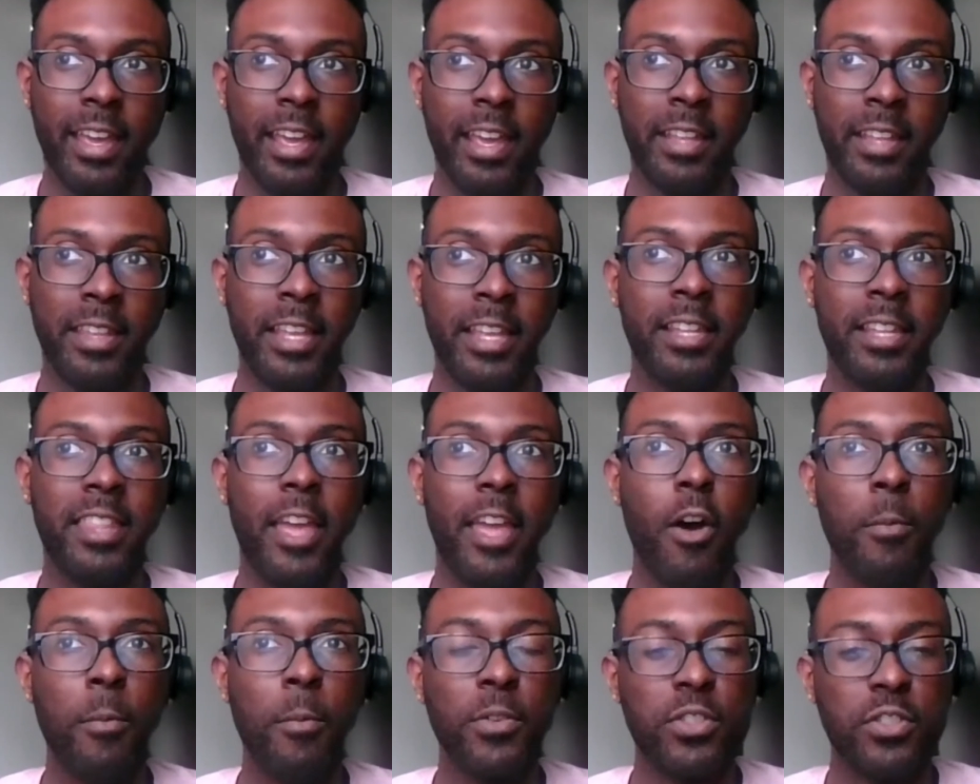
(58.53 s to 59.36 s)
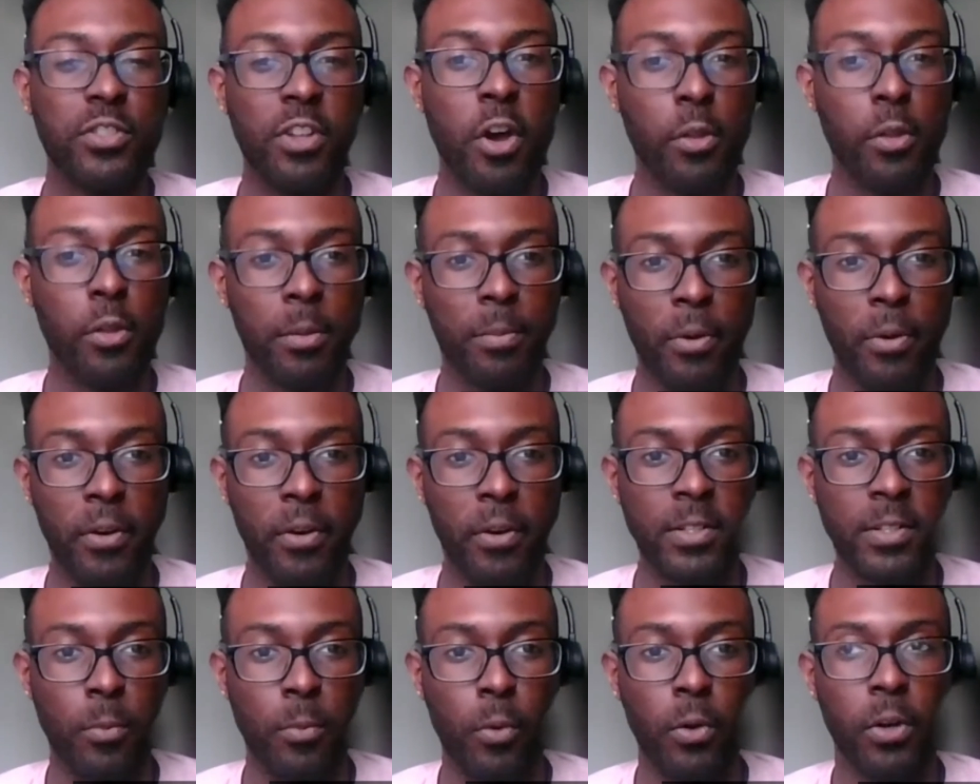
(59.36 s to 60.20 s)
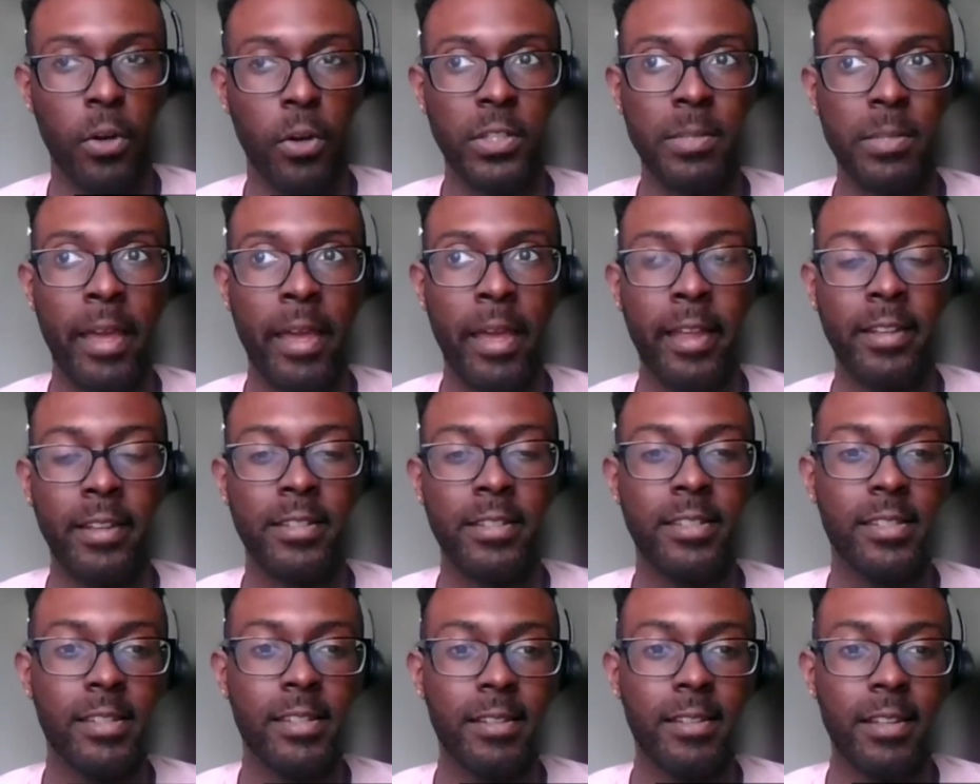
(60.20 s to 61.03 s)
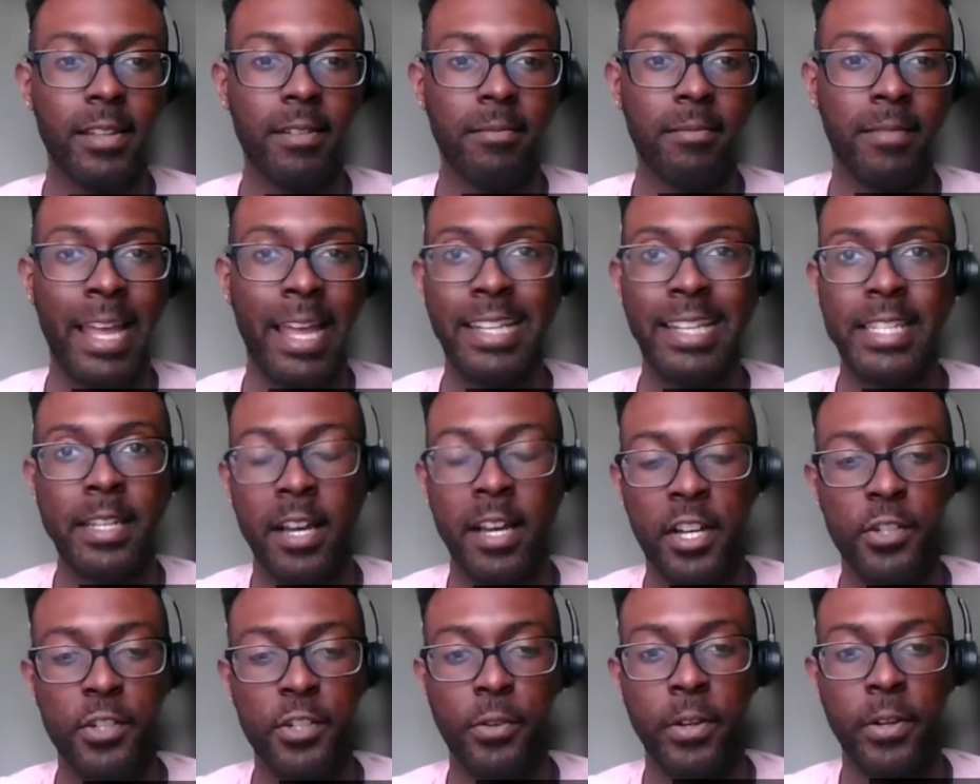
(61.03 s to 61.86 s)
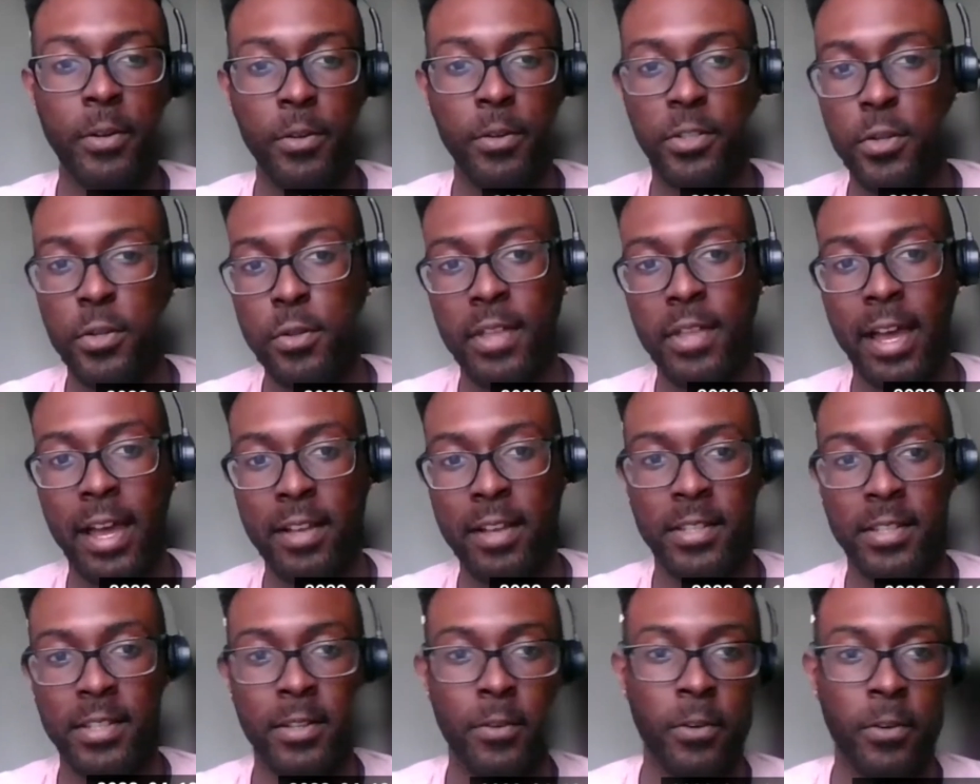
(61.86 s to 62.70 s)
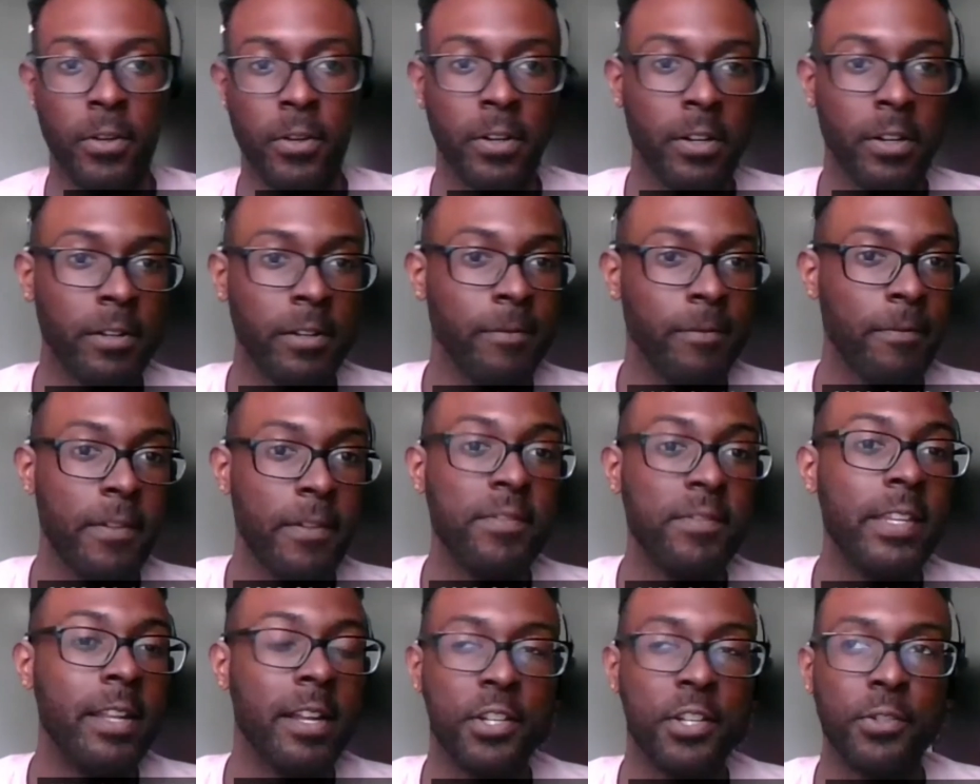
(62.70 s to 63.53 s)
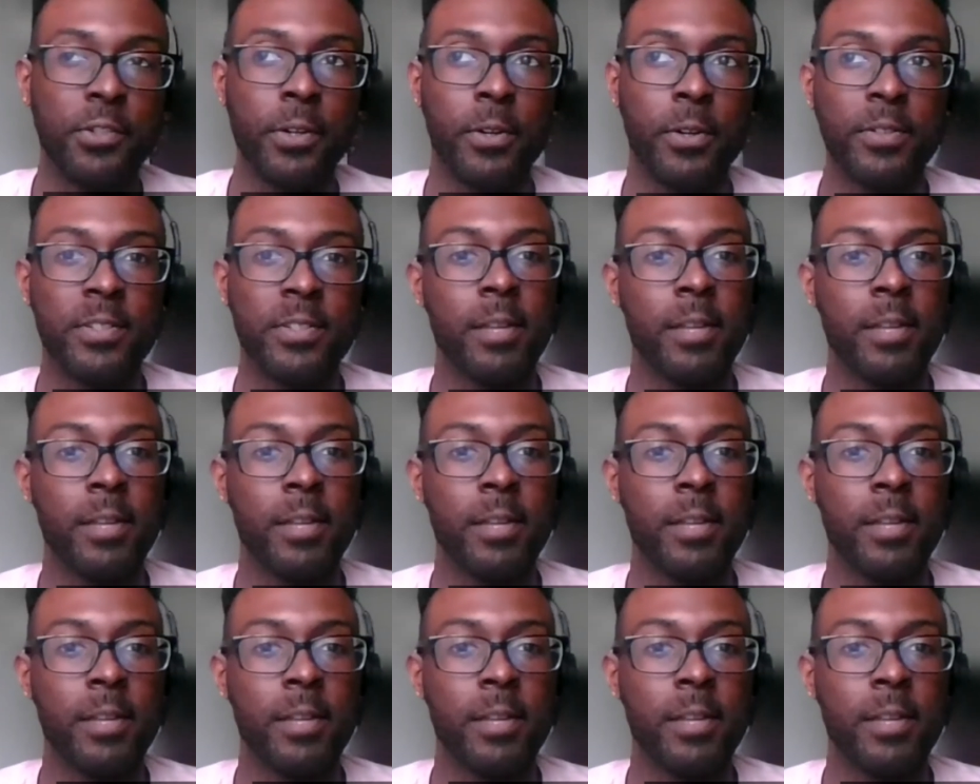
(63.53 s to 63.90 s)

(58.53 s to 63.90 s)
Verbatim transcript: and they, they almost know the person will spend nineteen hundred dollars or two thousand dollars or fifteen hundred dollars or